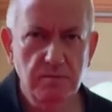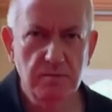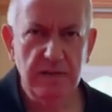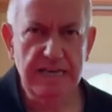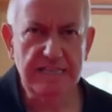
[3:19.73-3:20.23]

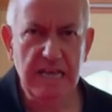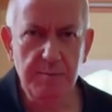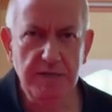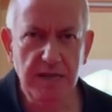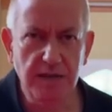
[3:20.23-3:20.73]

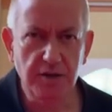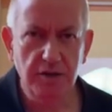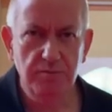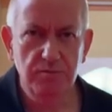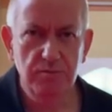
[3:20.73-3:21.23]
intimidating you,
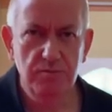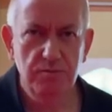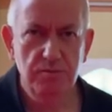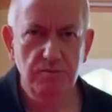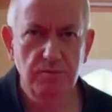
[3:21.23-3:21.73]

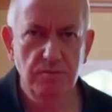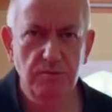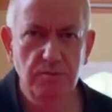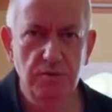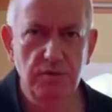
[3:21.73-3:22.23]

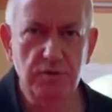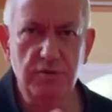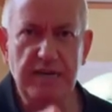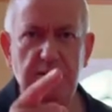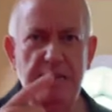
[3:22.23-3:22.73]

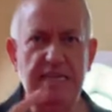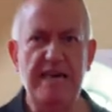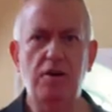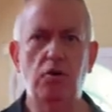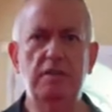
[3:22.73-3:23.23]
trying to make eye
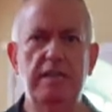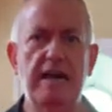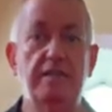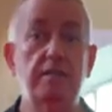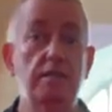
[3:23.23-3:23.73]

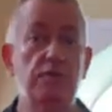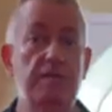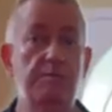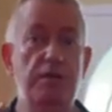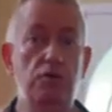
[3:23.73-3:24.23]
contact and trying
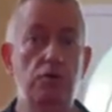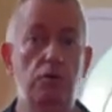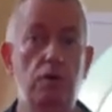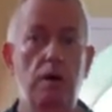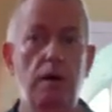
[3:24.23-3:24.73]
to make
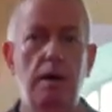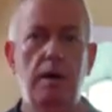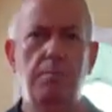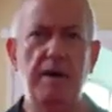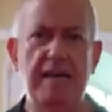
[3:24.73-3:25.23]
you
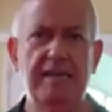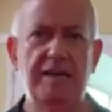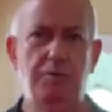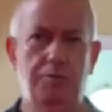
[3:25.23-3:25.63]
back down.